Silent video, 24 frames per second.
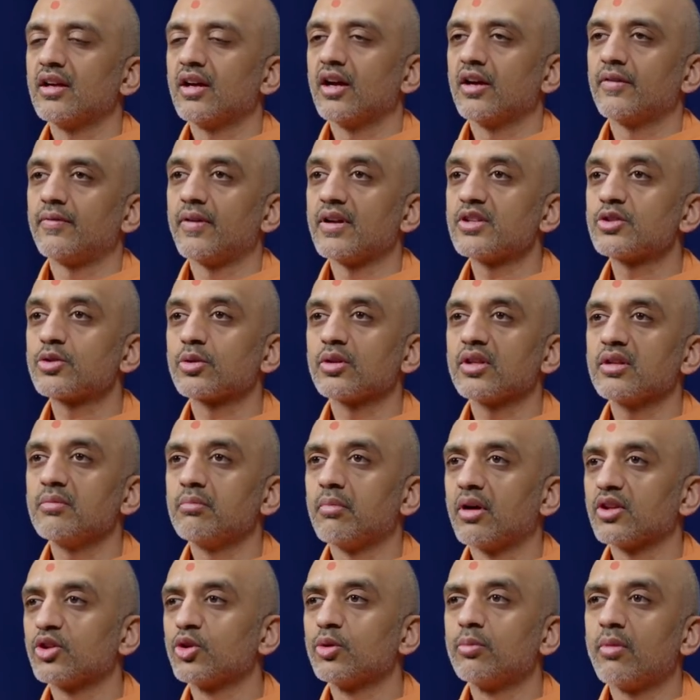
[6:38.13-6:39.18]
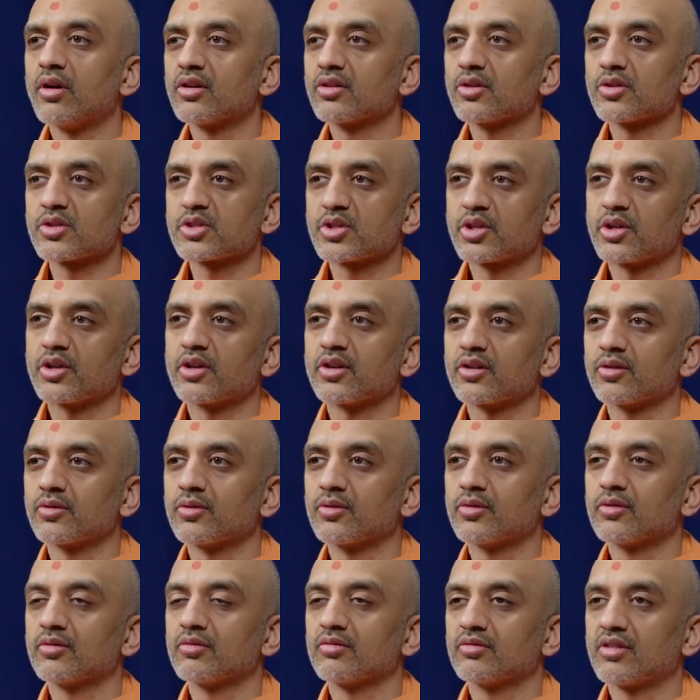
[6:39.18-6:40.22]
Eventually, Madhu Mangal's turn
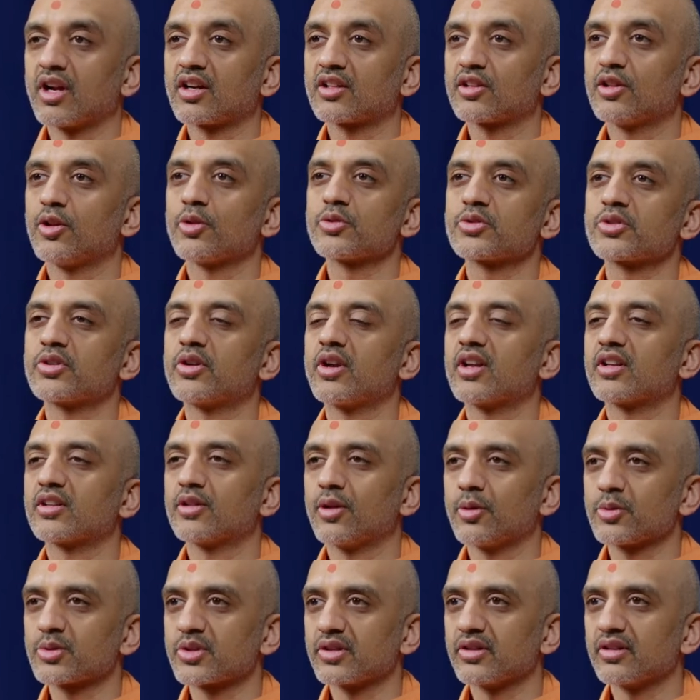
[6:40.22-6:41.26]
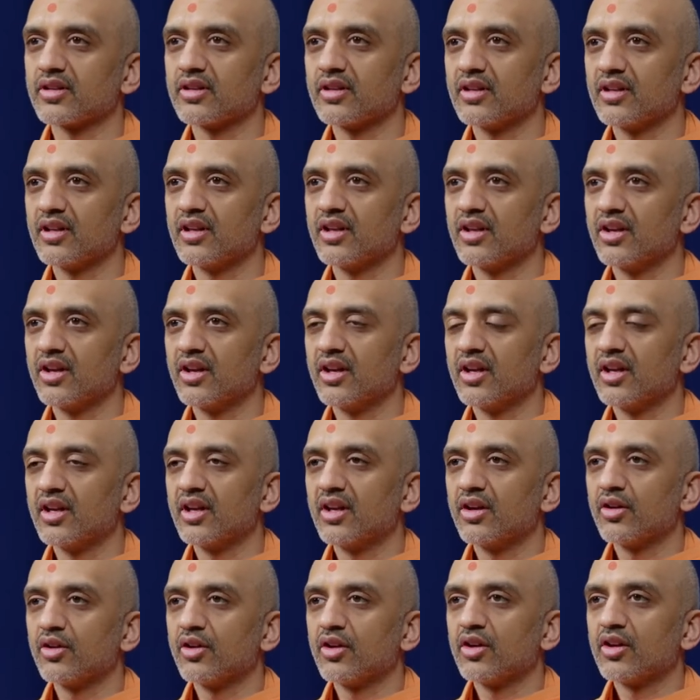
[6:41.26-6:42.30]
got closer and closer.
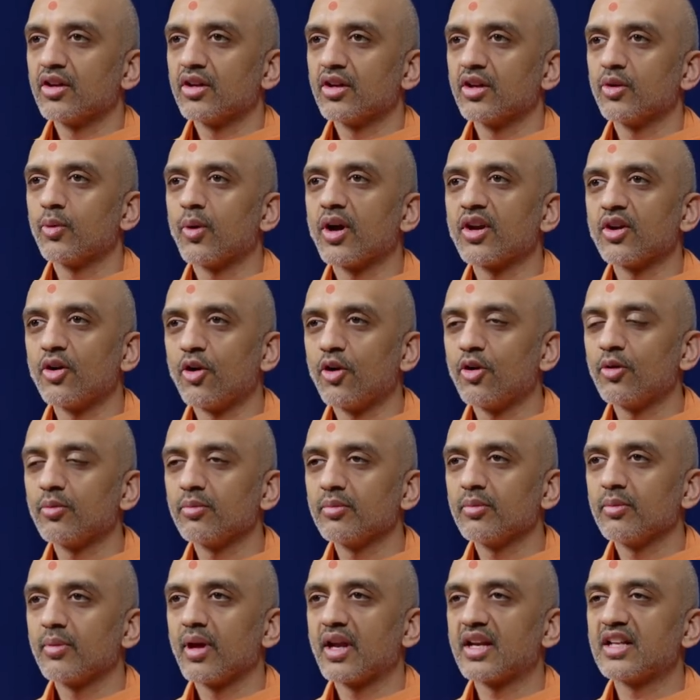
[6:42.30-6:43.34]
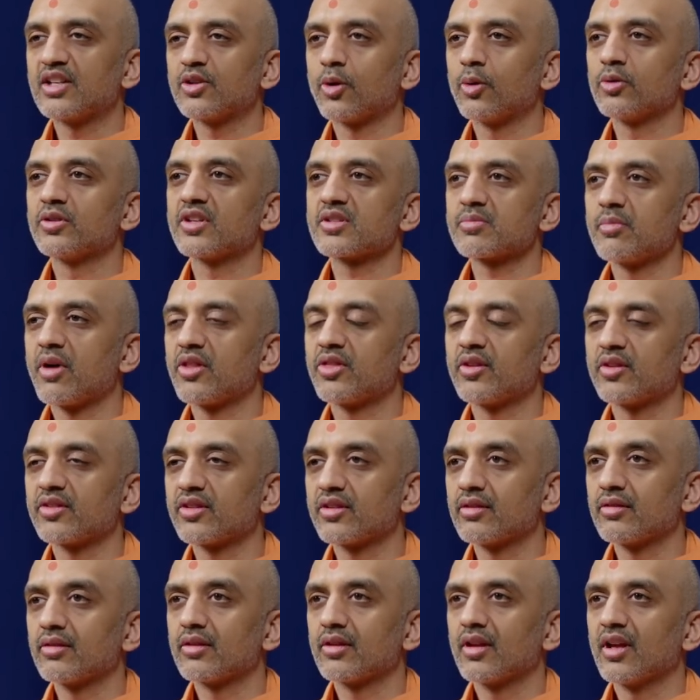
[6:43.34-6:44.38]
He went home and he told his mother
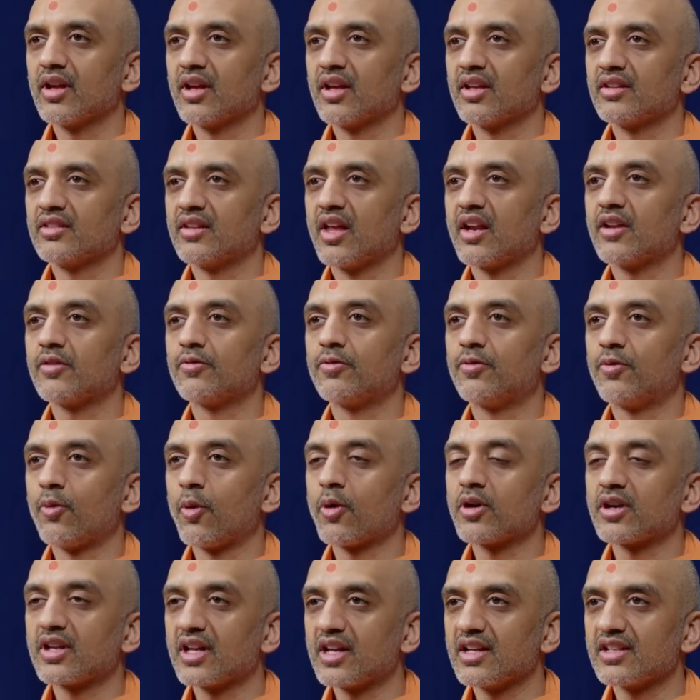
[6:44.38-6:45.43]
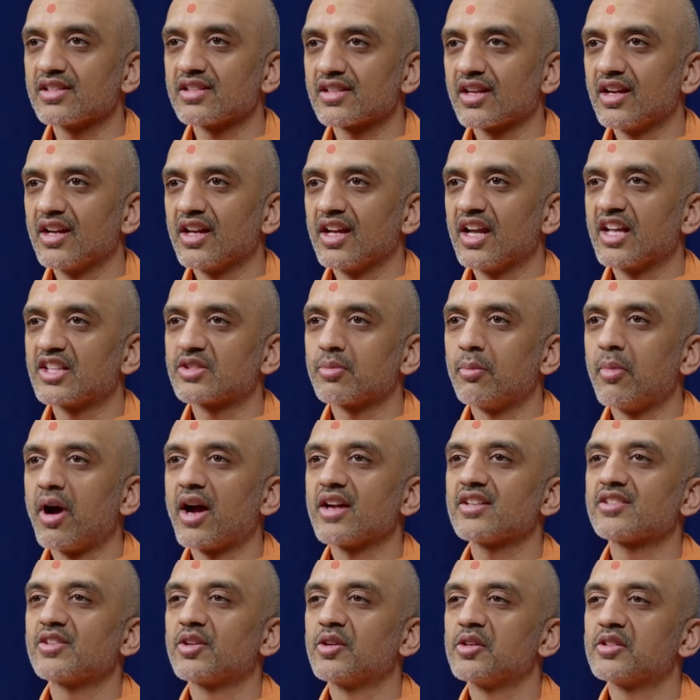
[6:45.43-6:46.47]
that in four days, it's
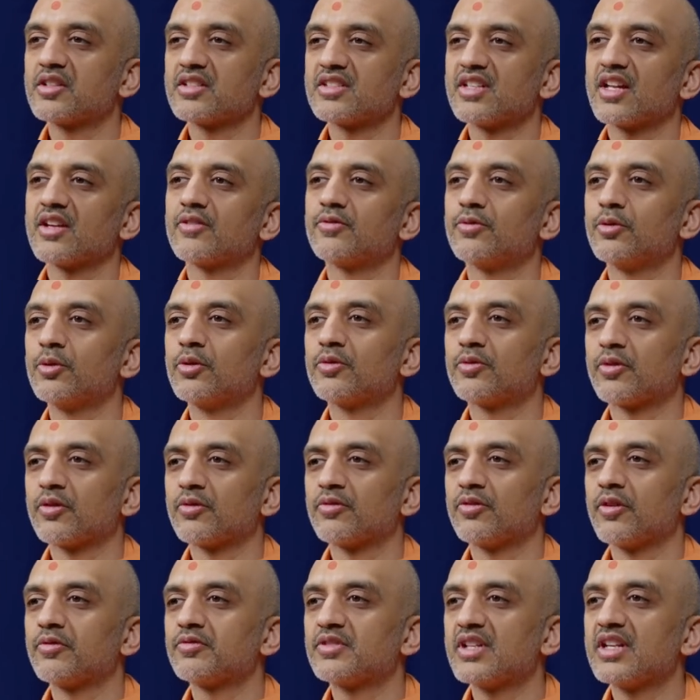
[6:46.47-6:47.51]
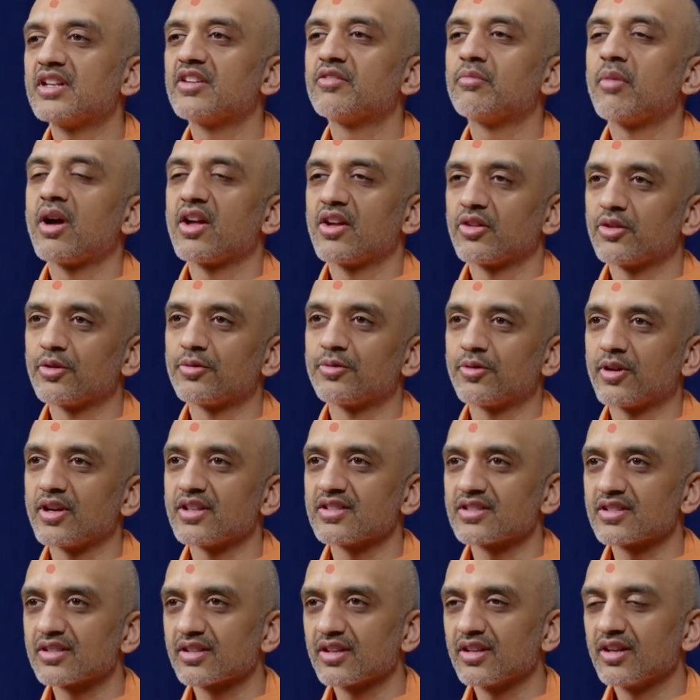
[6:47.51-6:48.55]
my turn to take food for 15 of my other
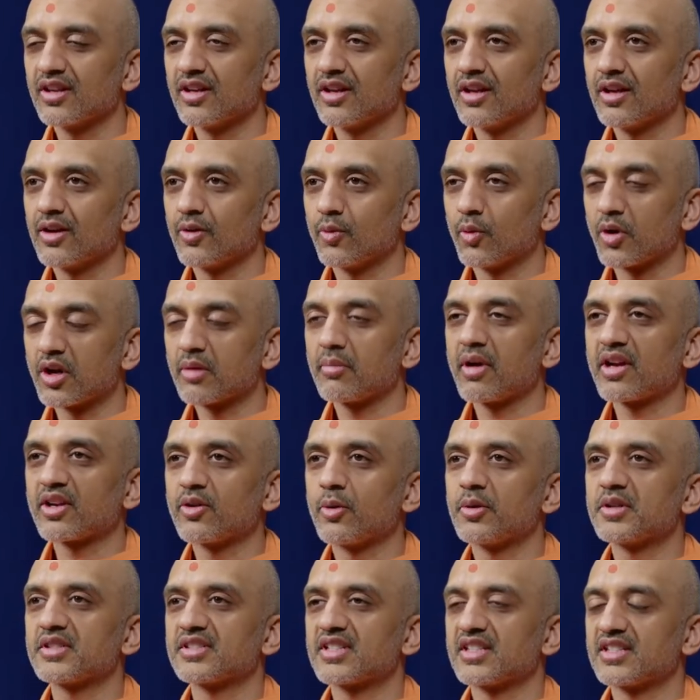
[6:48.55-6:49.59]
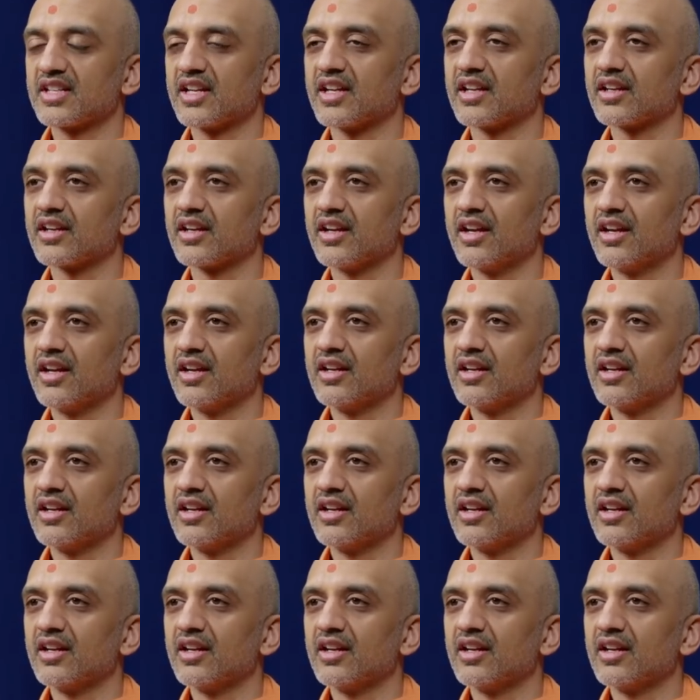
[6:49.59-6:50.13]
friends. What am I going to take?